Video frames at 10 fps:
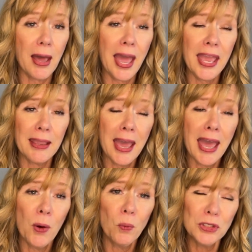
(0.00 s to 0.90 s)
Hey,
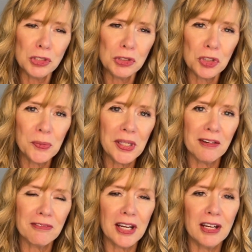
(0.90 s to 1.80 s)
would you do me a
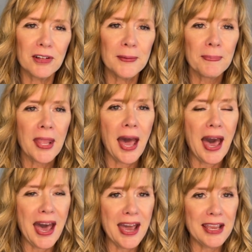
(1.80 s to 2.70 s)
favor?
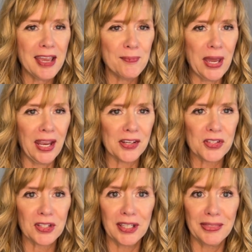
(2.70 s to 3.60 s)
I am
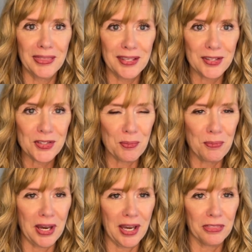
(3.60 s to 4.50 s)
asking this
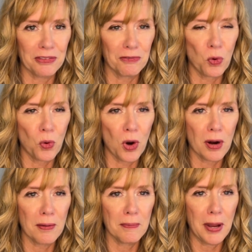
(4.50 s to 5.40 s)
month
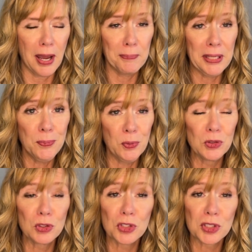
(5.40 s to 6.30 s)
for people
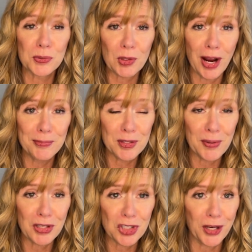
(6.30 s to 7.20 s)
to subscribe to
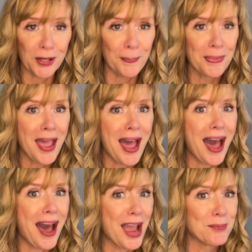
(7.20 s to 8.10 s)
my channel.
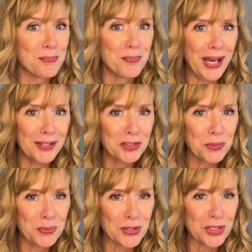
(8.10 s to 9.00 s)
I'm about to
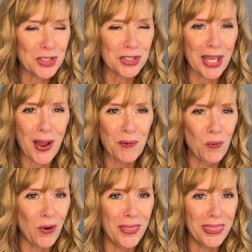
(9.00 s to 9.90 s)
push that
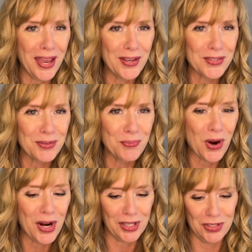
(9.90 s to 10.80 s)
1,000
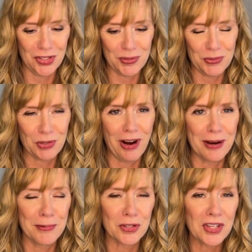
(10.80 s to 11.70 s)
mark in
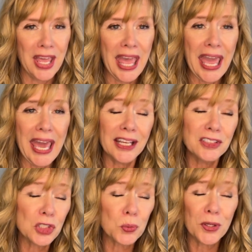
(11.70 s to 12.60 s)
subscribers, and I
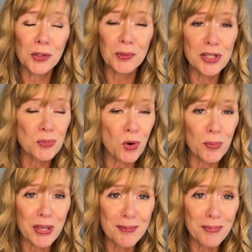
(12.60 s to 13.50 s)
just want to reach more
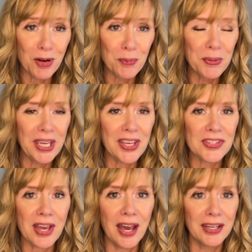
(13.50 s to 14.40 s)
people
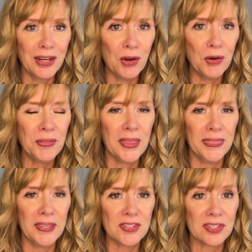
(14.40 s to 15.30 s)
because I know
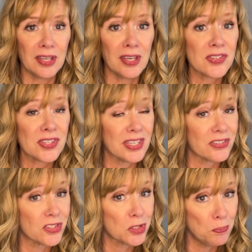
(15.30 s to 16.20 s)
that these things,
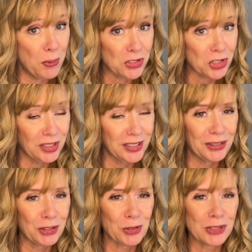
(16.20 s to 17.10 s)
especially
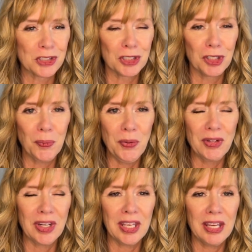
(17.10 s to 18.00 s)
in the Christian
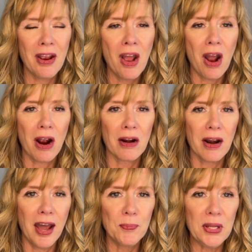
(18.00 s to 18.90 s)
community, are
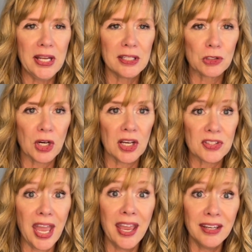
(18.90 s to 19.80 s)
not being addressed,
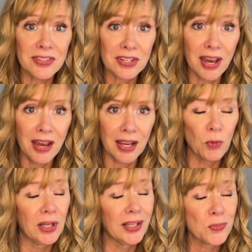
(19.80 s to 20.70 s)
and it's time.
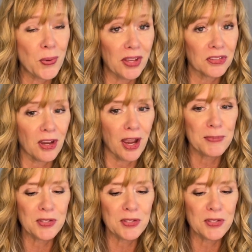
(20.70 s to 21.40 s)
Well, it's past time.